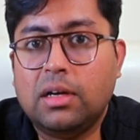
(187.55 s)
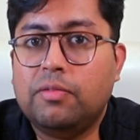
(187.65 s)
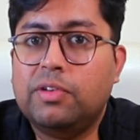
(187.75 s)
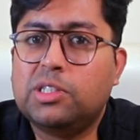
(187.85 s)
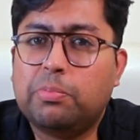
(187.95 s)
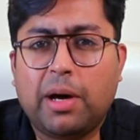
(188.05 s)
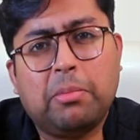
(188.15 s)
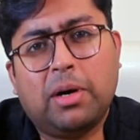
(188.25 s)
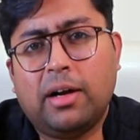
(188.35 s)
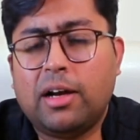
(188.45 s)
which
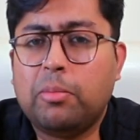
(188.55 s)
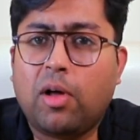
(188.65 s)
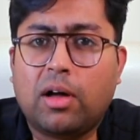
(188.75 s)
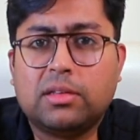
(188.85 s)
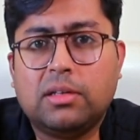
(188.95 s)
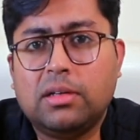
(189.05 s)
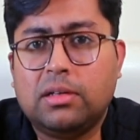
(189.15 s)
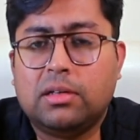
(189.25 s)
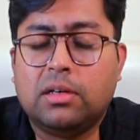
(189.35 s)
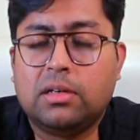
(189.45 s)
permanently block
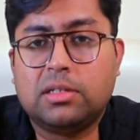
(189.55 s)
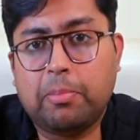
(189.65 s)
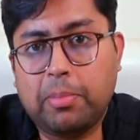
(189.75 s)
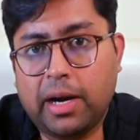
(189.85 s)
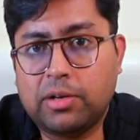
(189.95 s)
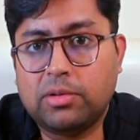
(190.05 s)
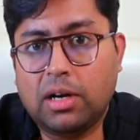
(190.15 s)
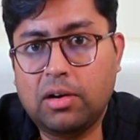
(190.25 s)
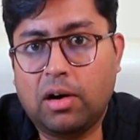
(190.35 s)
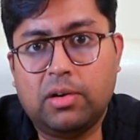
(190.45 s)
the supply to
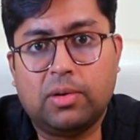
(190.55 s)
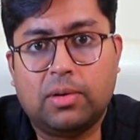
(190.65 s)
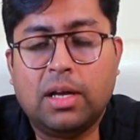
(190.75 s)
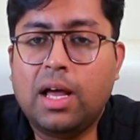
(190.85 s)
that nodule.